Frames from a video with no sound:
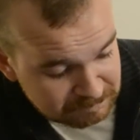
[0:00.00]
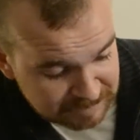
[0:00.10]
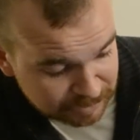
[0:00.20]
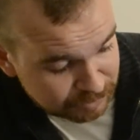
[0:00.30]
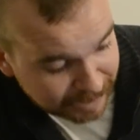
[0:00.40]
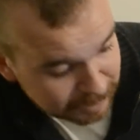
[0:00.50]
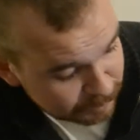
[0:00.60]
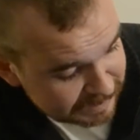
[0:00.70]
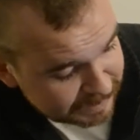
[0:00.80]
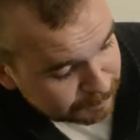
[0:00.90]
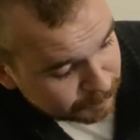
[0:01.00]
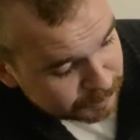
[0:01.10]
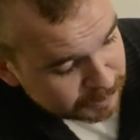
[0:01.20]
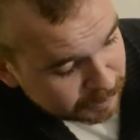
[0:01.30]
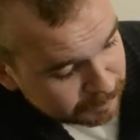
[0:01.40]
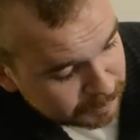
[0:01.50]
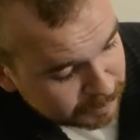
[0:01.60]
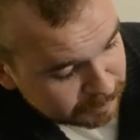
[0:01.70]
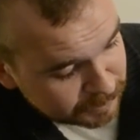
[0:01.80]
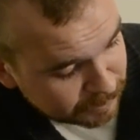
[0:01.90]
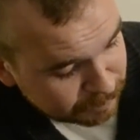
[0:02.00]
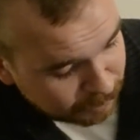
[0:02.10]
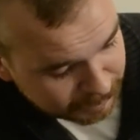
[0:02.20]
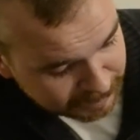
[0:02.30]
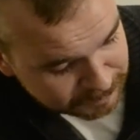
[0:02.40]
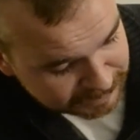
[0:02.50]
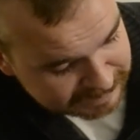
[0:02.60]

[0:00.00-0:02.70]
incredibly simple. So you can pull it up, you can